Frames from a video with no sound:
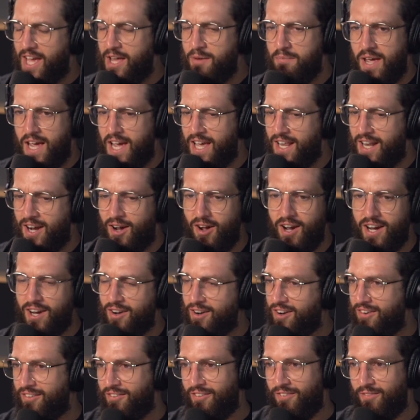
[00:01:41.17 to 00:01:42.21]
And man, I
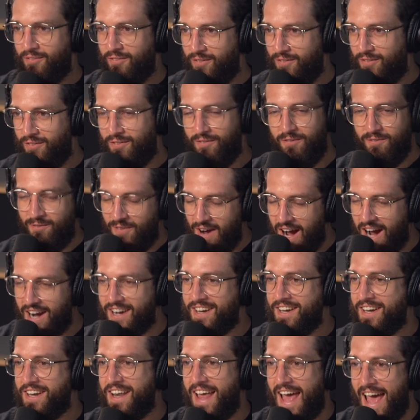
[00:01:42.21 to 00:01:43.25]
got
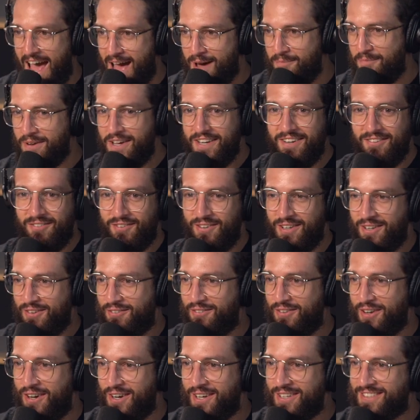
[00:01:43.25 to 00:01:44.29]
fucking hammered for the
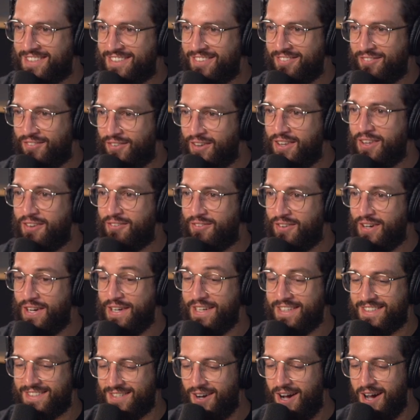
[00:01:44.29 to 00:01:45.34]

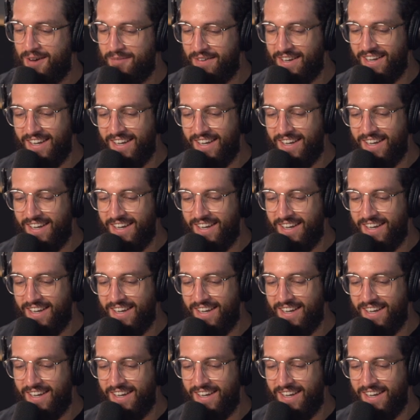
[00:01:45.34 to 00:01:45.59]
first time.